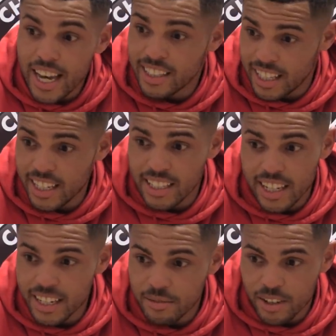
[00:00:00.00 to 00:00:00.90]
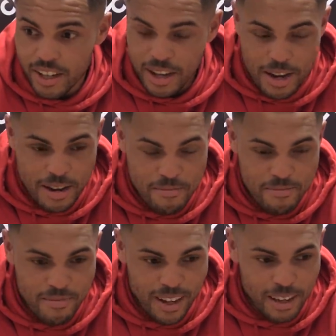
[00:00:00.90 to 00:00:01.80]
Yeah, I did, yeah.
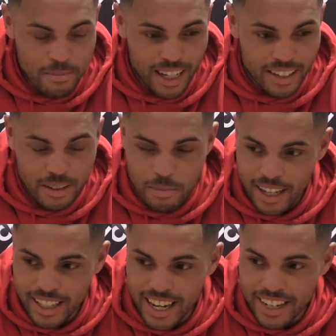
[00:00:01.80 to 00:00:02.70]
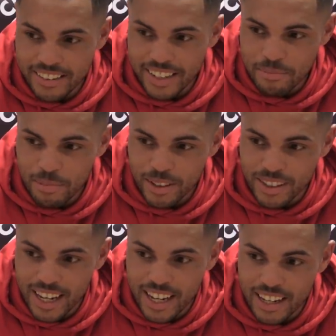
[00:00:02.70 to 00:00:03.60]
I gave him a kiss on the back of the head, I think,
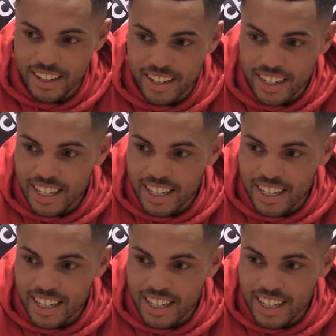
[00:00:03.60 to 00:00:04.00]
but...